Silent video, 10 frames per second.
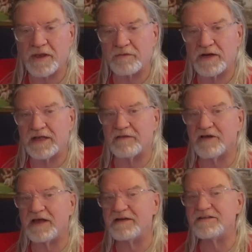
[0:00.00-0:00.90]
rating of
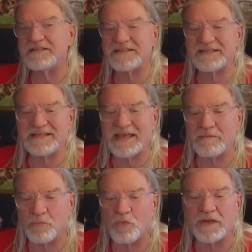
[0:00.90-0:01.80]

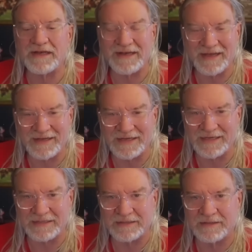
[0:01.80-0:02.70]

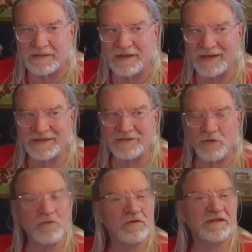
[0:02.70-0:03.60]

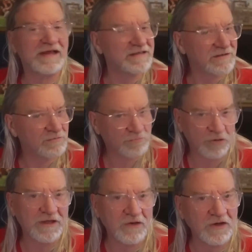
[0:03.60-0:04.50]
168.9. That's
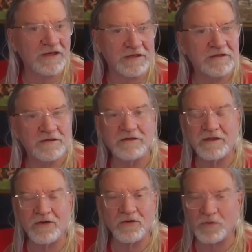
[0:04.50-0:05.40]
pretty good,
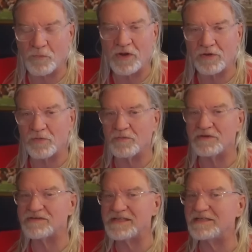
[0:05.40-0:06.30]
you know, compared to what
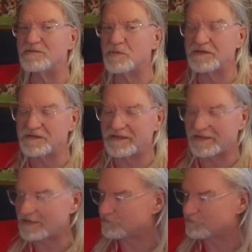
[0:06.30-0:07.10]
we've seen, especially in the last